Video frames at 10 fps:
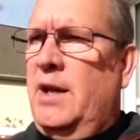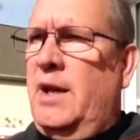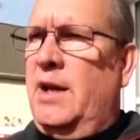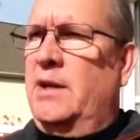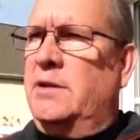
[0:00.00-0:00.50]

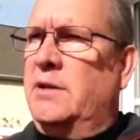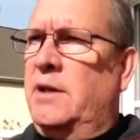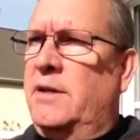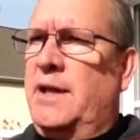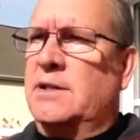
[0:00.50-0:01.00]
and
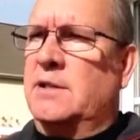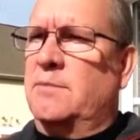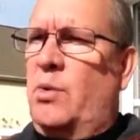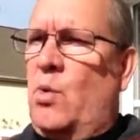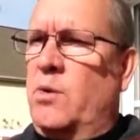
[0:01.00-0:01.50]
that's
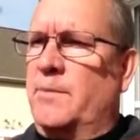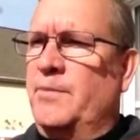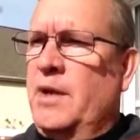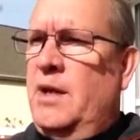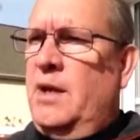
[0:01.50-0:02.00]
important.
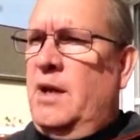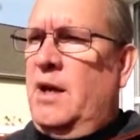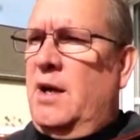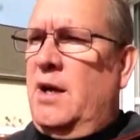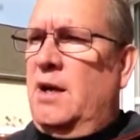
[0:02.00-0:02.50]

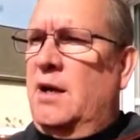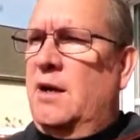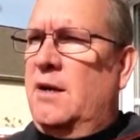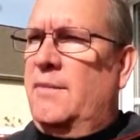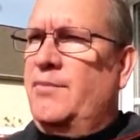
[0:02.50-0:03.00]
A